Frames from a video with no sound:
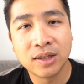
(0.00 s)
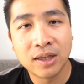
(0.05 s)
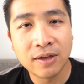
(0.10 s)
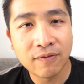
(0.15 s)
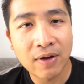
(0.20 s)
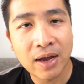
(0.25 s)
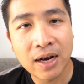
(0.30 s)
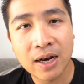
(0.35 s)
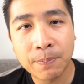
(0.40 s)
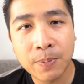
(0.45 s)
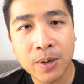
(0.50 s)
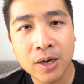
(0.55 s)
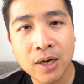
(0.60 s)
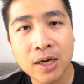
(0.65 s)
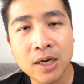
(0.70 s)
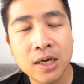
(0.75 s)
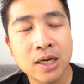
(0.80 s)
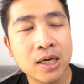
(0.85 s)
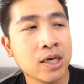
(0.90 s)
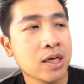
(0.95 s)

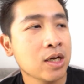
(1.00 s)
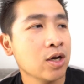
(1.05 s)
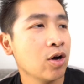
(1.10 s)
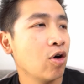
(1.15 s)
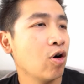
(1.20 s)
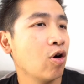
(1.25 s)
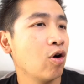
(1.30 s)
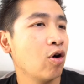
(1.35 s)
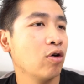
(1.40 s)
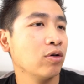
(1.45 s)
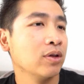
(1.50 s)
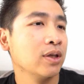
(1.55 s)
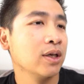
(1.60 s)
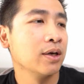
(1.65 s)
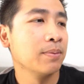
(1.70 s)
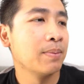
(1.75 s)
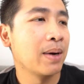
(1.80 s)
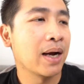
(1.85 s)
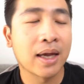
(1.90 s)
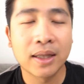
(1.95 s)
developer or
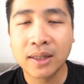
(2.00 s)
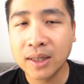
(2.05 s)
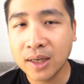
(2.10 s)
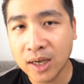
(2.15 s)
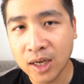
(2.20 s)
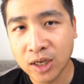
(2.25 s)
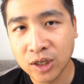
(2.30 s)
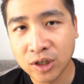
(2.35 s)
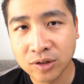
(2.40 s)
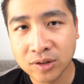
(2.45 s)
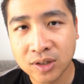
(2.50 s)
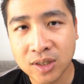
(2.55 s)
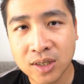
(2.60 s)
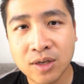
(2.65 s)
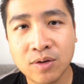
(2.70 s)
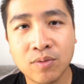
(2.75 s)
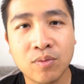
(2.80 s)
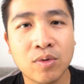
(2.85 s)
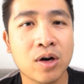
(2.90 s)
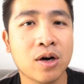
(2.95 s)
the marketing
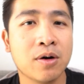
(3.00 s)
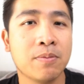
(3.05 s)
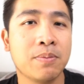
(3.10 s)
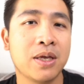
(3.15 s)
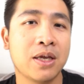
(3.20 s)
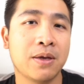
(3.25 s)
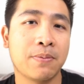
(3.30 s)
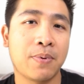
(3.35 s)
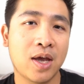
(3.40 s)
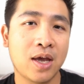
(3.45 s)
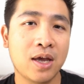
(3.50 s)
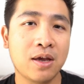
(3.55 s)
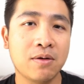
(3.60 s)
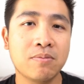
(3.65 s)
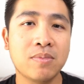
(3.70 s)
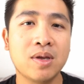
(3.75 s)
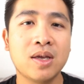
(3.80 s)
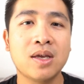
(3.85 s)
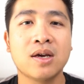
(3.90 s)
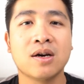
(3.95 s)
agency will be
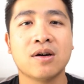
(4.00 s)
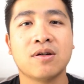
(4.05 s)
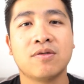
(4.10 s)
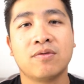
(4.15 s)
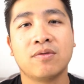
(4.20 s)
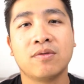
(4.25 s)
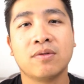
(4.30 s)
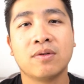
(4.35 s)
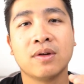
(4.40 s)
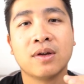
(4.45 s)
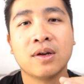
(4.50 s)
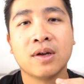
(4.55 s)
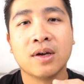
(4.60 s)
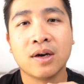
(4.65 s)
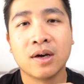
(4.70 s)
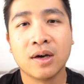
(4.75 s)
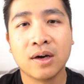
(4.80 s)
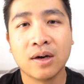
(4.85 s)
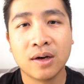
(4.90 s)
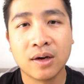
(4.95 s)
paying me
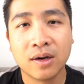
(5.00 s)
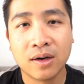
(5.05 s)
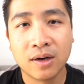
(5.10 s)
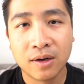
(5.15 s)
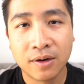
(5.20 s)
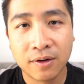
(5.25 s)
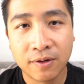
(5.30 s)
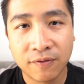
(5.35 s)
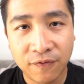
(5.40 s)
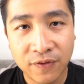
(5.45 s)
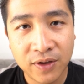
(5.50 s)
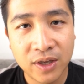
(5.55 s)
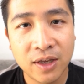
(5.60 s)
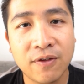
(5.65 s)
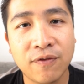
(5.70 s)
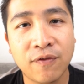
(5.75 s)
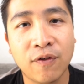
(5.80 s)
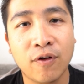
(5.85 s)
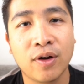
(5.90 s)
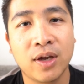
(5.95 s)
a
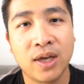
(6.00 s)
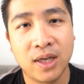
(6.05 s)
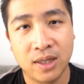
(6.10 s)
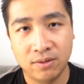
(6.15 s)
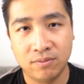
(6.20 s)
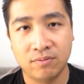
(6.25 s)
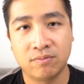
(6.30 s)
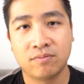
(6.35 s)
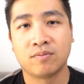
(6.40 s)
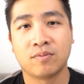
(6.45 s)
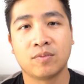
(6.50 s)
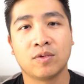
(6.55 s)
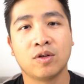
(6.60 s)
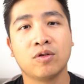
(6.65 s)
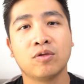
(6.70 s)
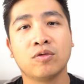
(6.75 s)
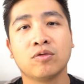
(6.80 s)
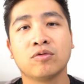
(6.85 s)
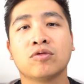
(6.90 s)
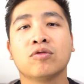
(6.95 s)
fee for it.
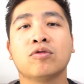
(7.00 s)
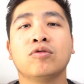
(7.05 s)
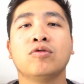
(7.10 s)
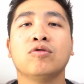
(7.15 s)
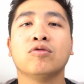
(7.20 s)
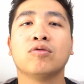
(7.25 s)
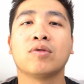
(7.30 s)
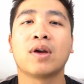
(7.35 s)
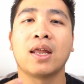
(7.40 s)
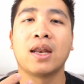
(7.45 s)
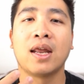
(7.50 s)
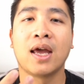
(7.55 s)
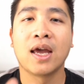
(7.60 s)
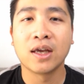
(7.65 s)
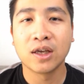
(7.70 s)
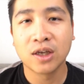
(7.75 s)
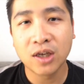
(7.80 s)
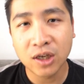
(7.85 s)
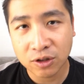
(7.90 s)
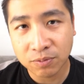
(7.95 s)
So you can
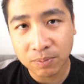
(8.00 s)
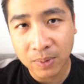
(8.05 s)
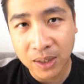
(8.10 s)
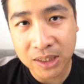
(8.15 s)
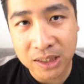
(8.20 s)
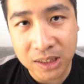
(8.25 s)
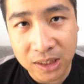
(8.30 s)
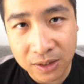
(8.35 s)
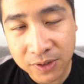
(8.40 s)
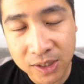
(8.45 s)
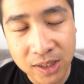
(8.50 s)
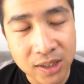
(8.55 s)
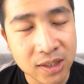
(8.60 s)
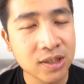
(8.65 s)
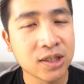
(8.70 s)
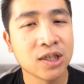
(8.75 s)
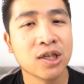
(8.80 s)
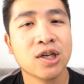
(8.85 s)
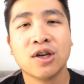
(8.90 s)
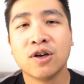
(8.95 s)
engage my
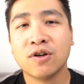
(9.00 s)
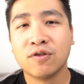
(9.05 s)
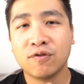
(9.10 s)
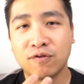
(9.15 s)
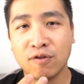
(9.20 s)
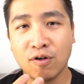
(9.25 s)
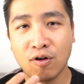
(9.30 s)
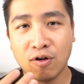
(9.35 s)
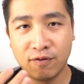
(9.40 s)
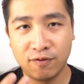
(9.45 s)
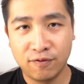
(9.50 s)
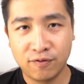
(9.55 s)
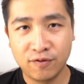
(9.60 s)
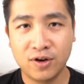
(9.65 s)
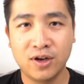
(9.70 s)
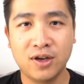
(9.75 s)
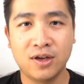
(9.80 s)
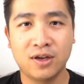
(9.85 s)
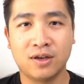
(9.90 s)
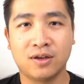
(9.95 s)
service for
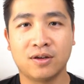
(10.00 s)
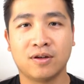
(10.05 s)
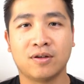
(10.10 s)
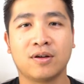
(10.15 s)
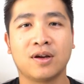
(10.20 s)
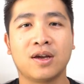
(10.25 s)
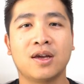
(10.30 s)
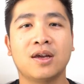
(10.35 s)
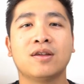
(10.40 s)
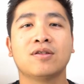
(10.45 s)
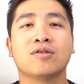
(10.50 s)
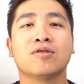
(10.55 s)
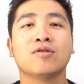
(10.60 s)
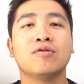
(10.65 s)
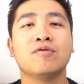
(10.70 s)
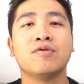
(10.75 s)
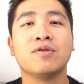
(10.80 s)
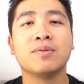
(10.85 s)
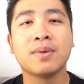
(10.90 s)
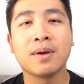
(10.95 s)
free. Okay,
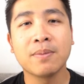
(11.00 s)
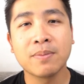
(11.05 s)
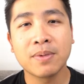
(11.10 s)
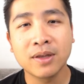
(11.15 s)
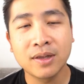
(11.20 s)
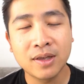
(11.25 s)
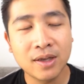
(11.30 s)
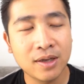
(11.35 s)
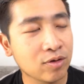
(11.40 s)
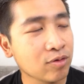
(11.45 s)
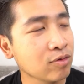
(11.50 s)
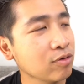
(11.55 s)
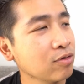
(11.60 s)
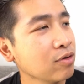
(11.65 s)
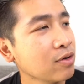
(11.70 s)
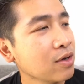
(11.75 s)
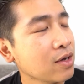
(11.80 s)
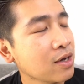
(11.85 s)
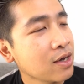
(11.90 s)
so remember this. So